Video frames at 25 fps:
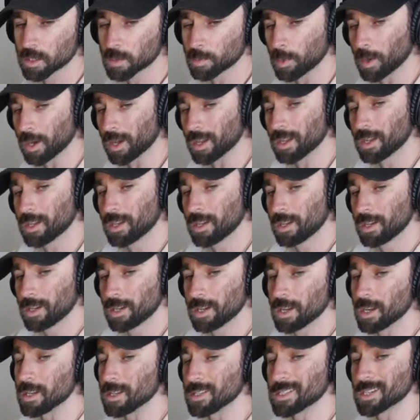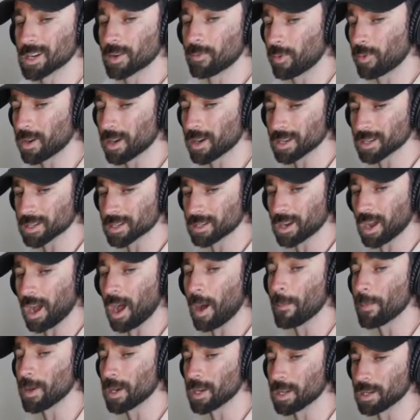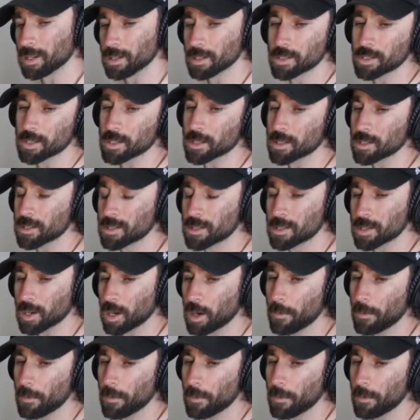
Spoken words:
but in different combinations. So.